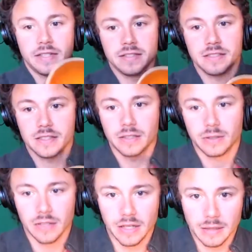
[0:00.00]
And
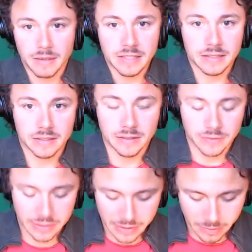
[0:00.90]
so basically,
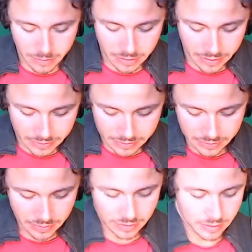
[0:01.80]
right now I'm going to test
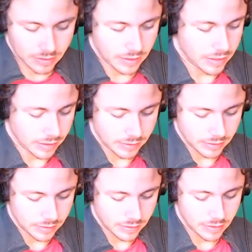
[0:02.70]

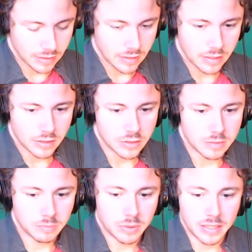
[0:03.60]
and
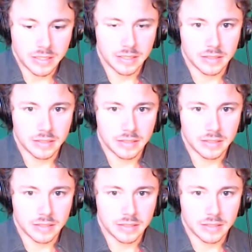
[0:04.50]
just play